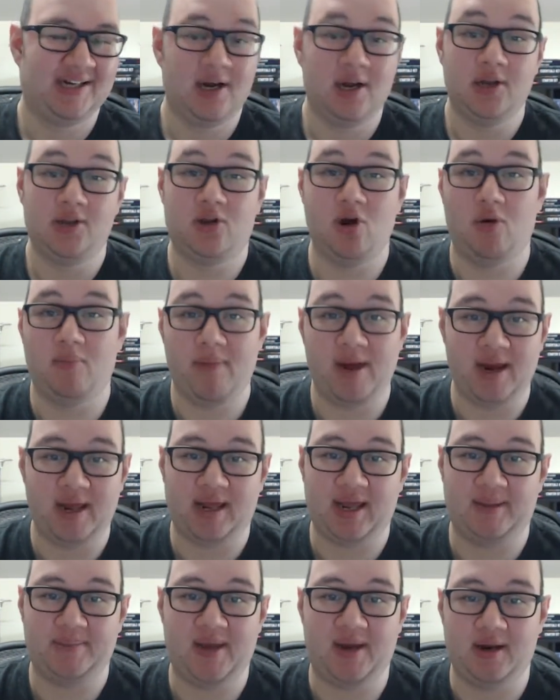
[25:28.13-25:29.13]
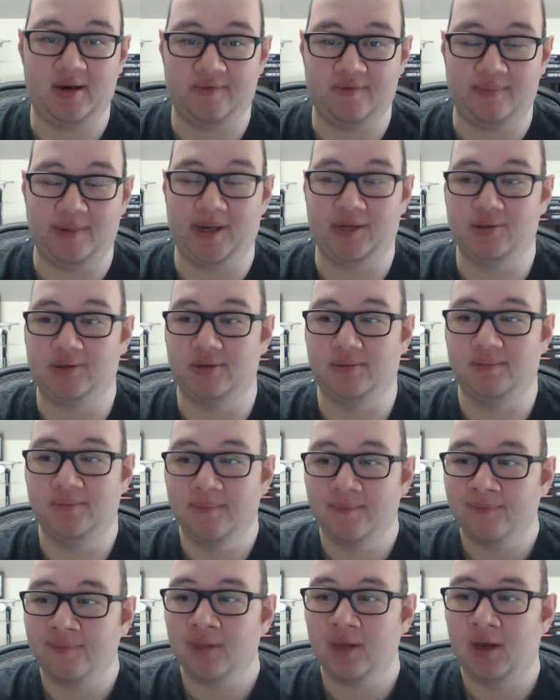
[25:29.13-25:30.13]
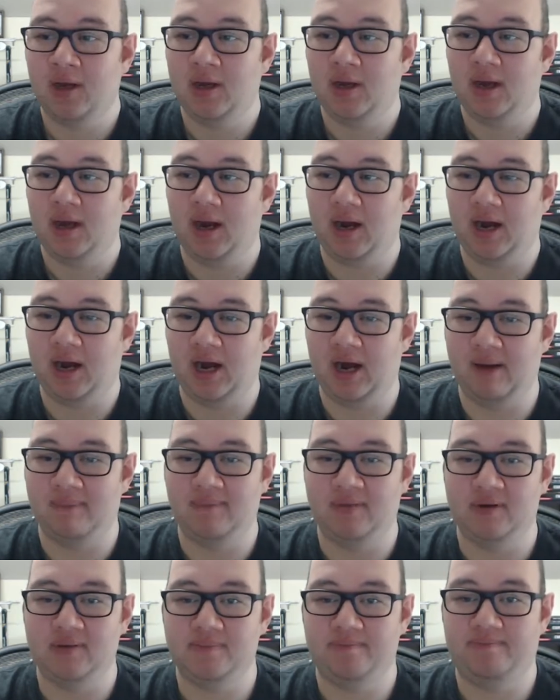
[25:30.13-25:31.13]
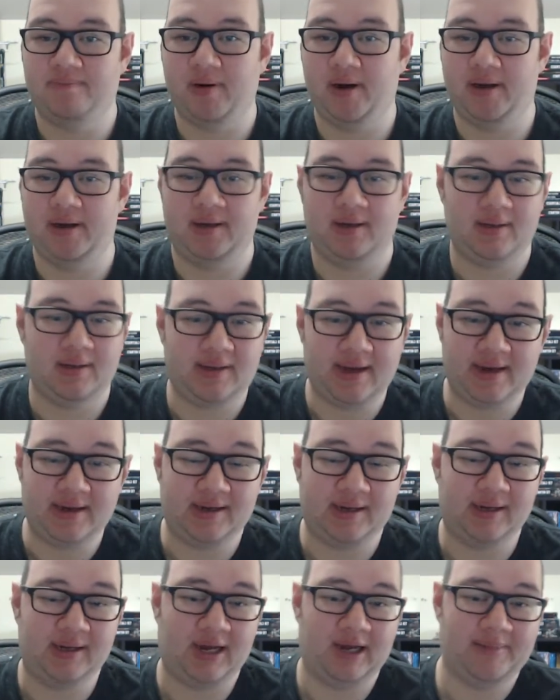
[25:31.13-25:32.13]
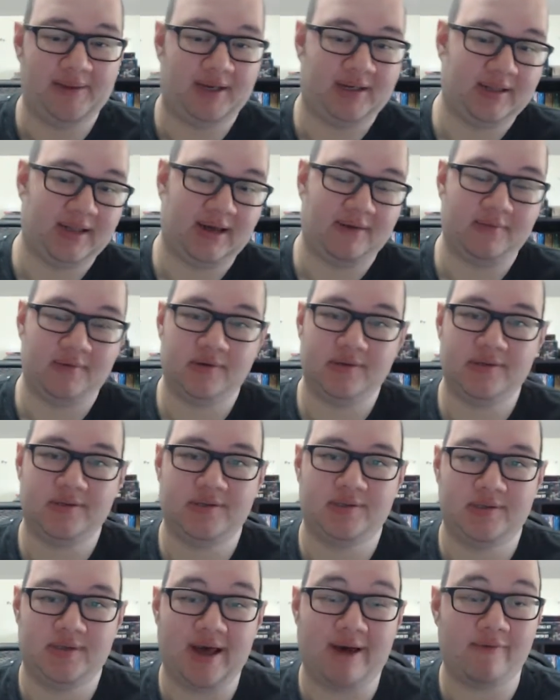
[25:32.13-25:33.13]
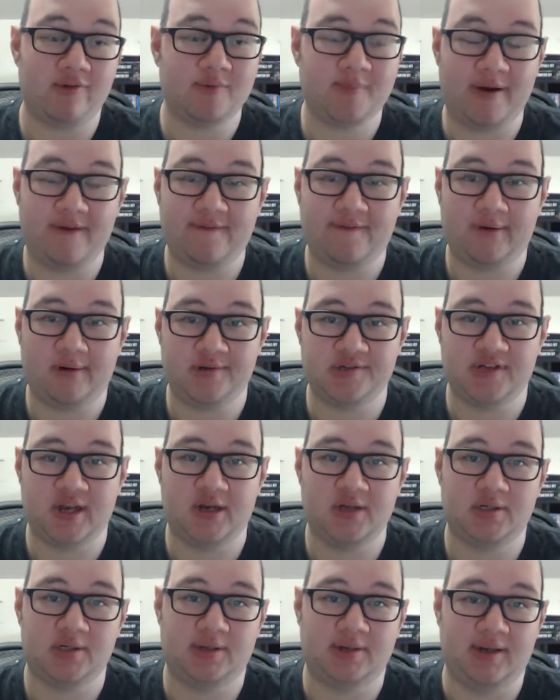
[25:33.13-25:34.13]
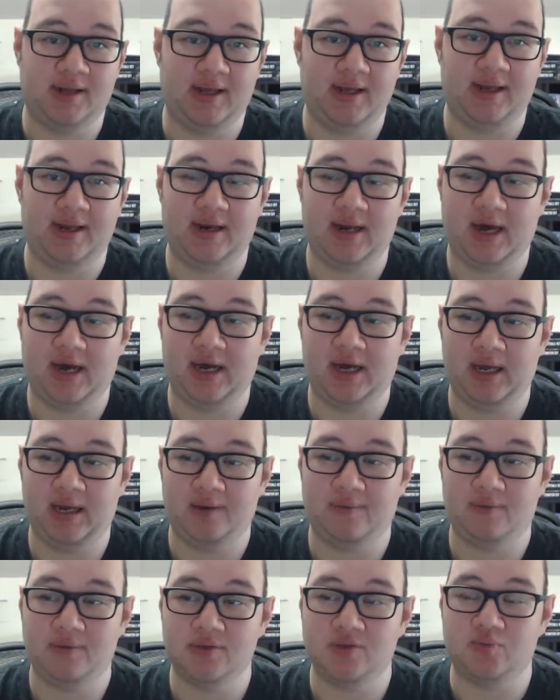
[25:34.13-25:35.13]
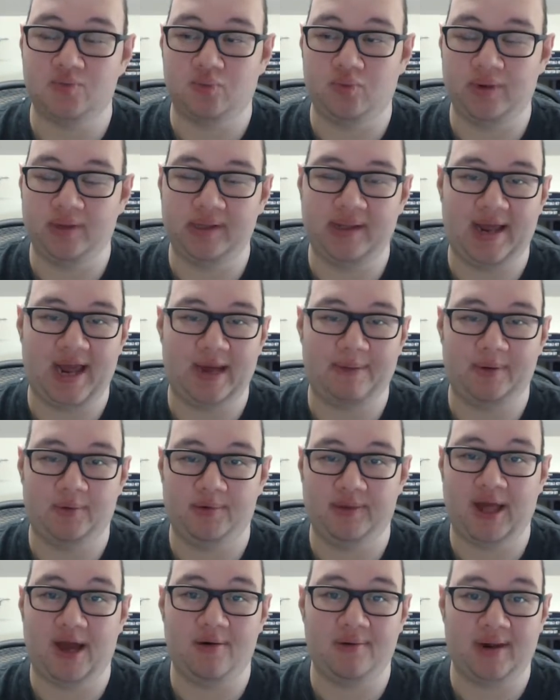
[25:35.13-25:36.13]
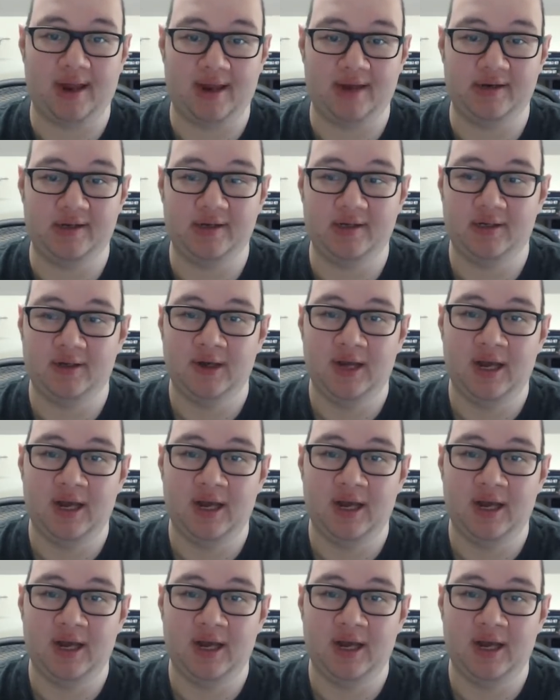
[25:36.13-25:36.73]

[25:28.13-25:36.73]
Don't metagame that information. But yeah, I mean, that was my first session, and I was really happy with how it ended.